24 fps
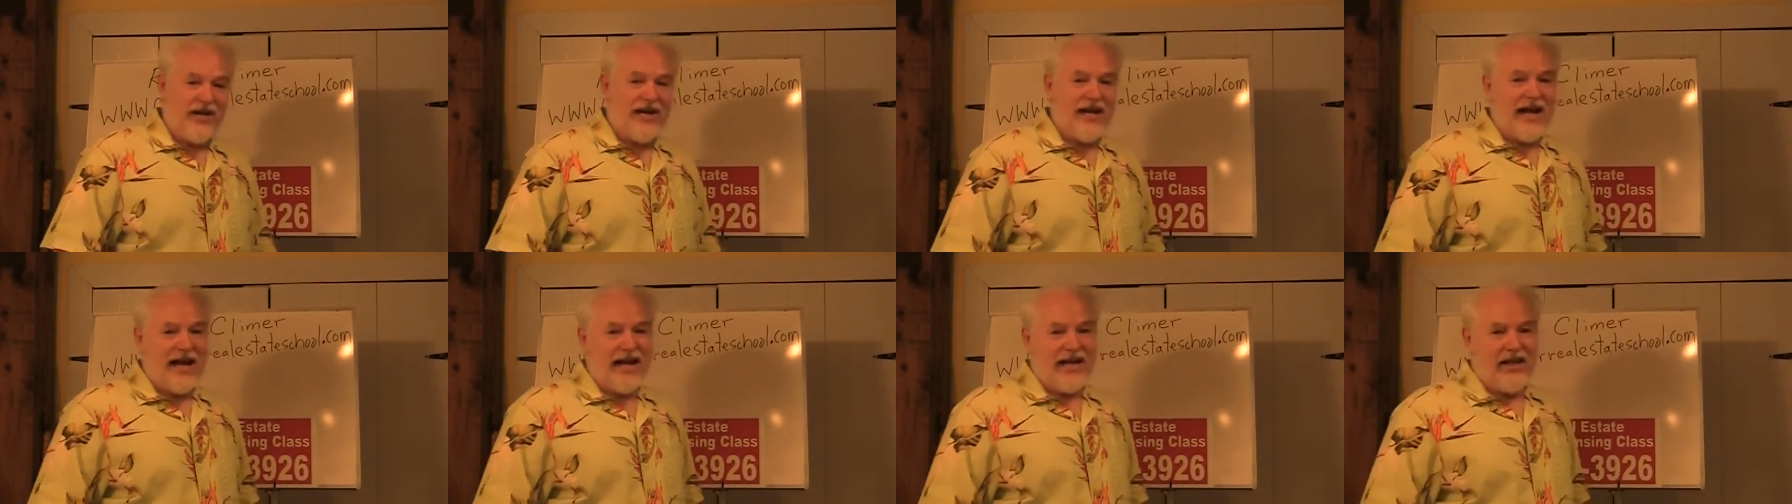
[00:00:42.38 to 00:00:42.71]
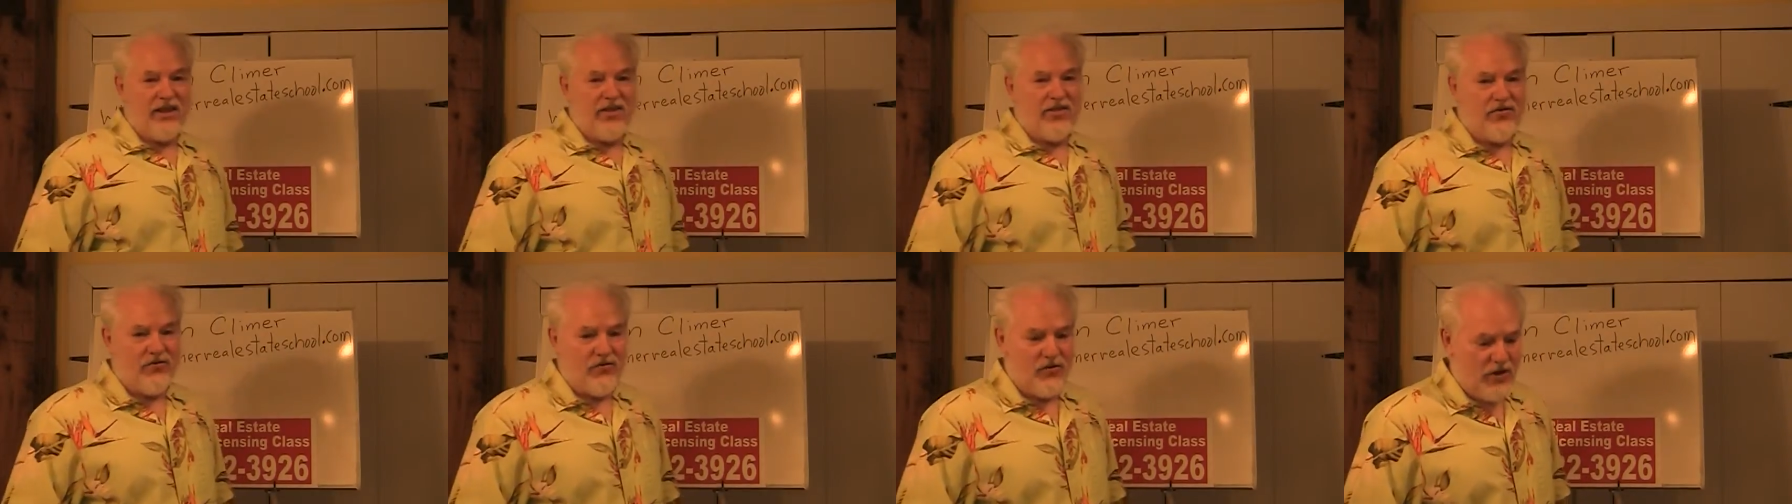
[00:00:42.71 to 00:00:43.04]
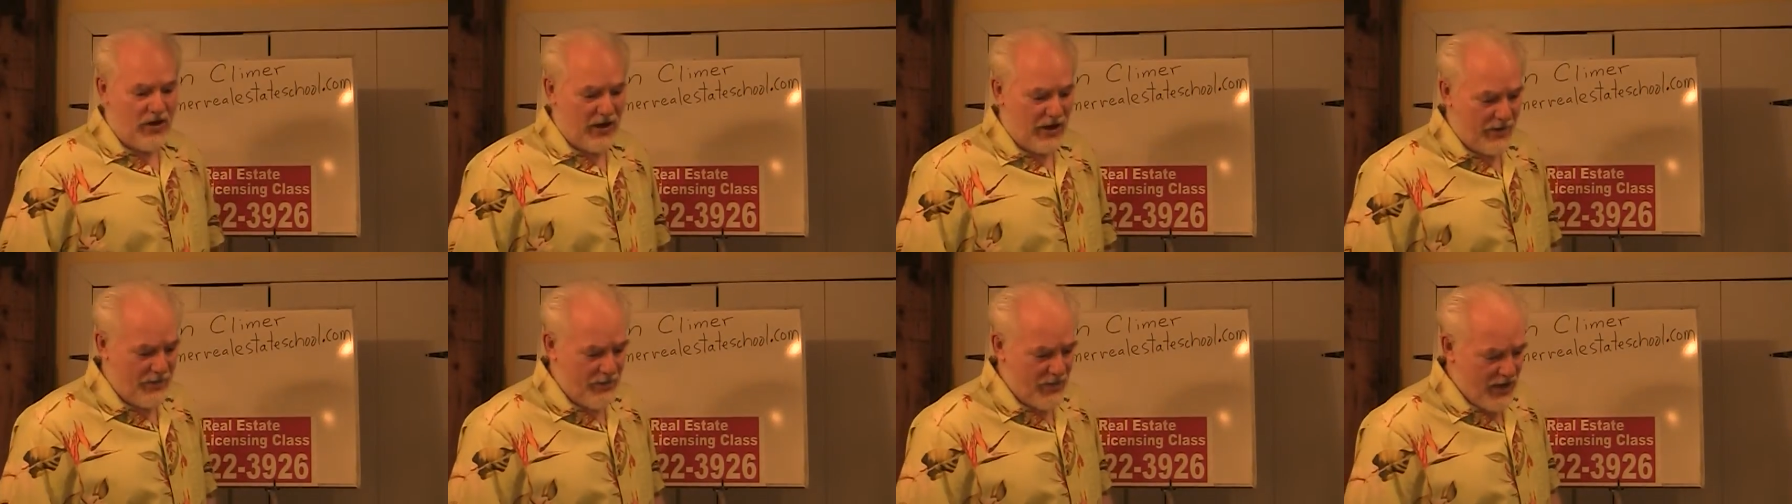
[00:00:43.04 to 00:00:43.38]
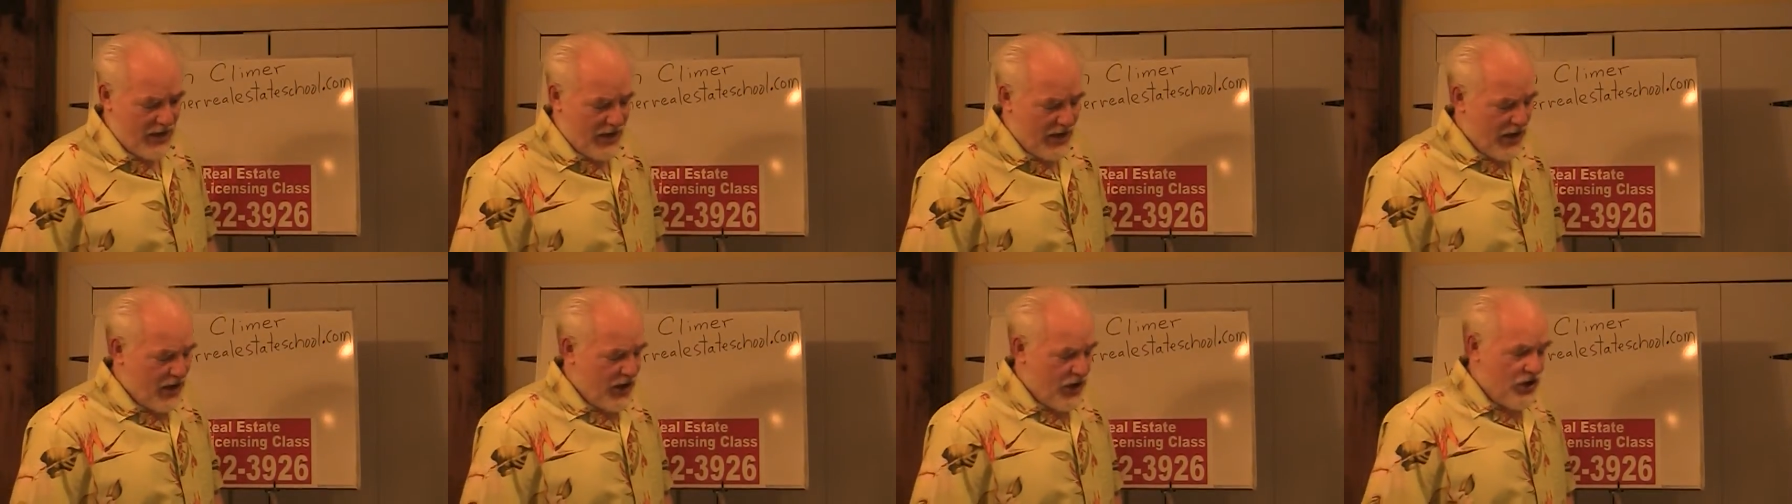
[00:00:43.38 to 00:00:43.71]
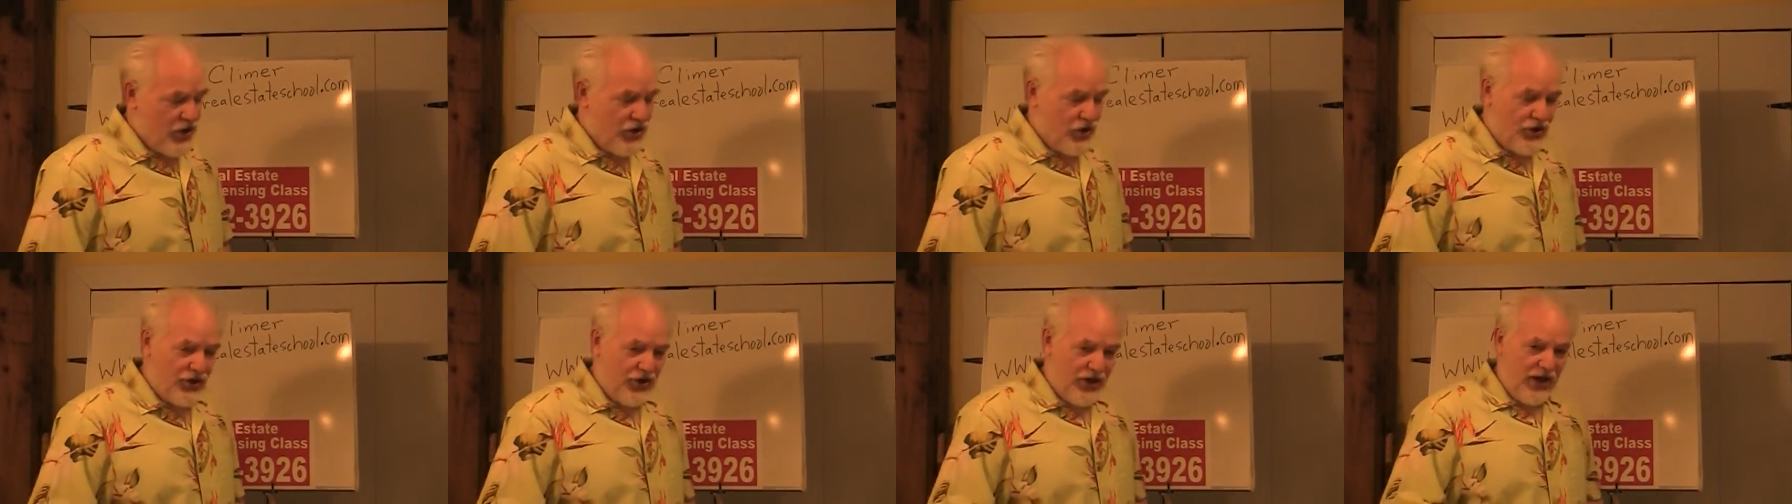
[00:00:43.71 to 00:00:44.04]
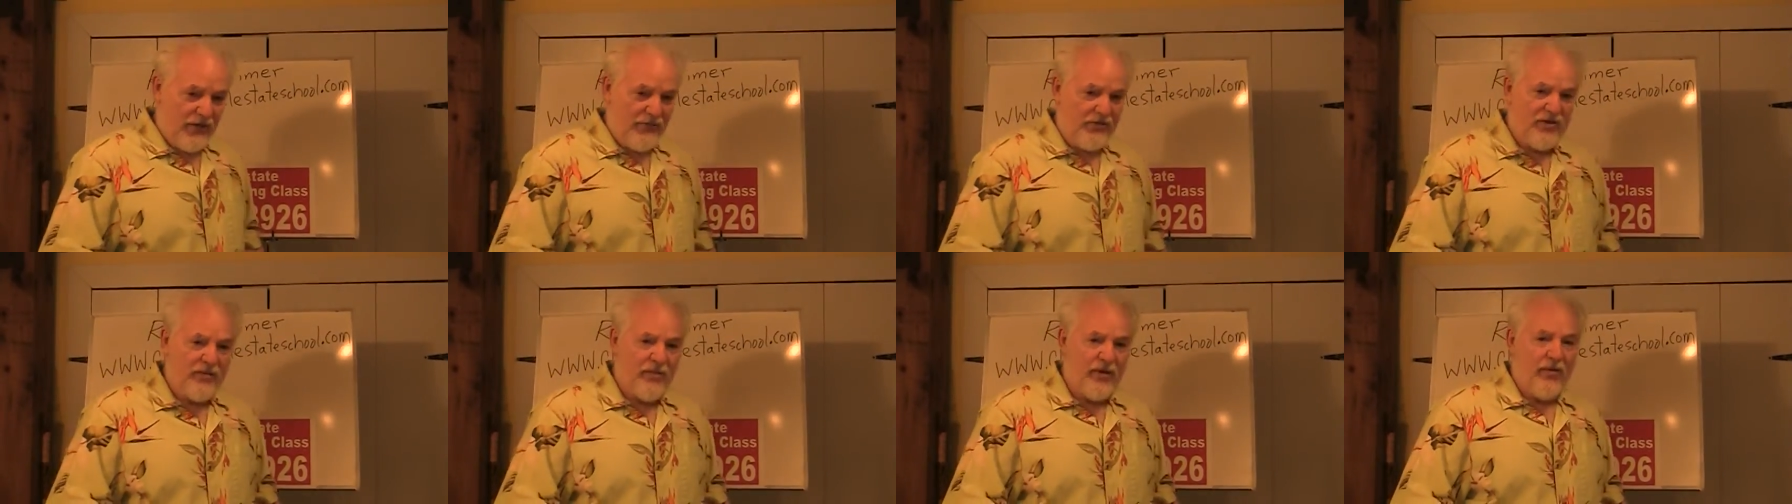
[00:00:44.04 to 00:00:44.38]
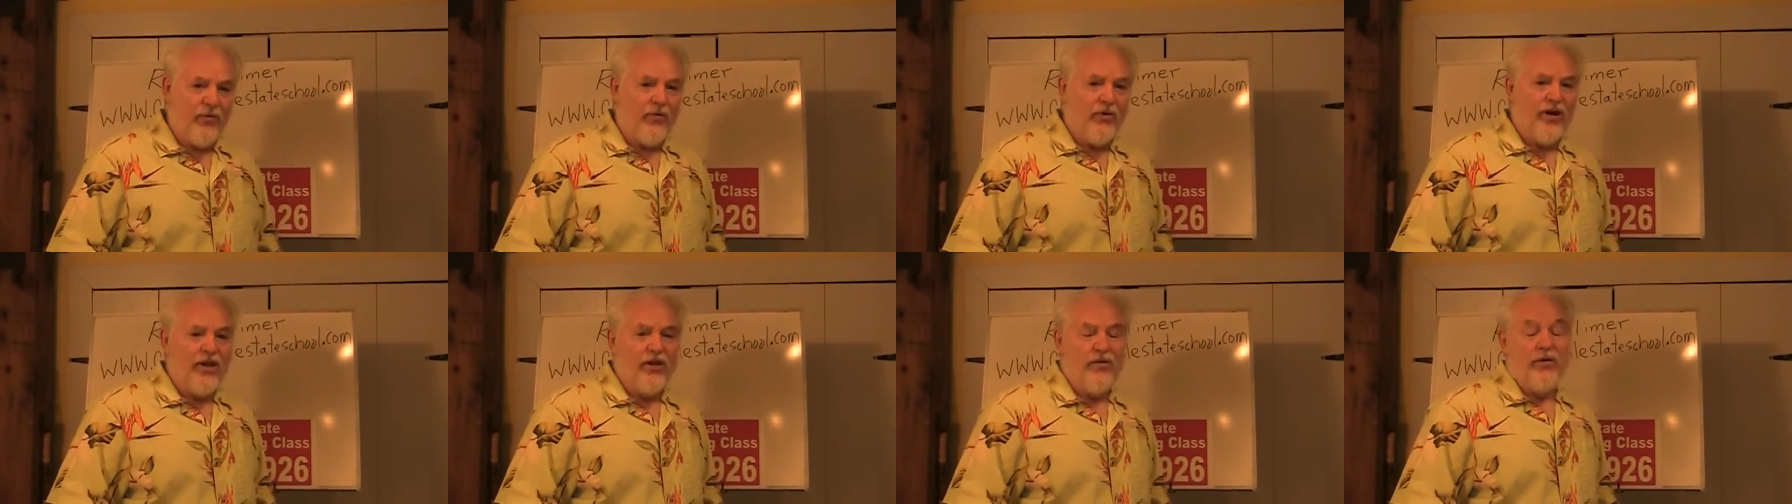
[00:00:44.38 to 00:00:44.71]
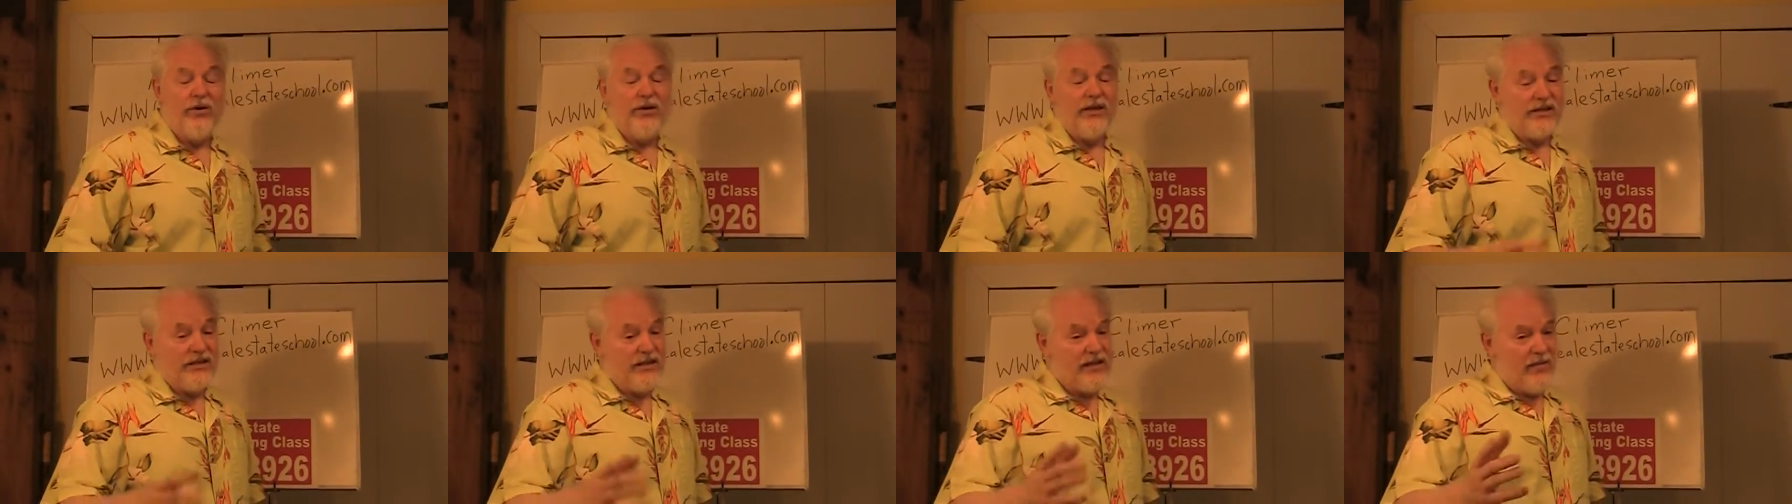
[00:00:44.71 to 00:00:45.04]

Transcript: 93 seems to be one of the ones.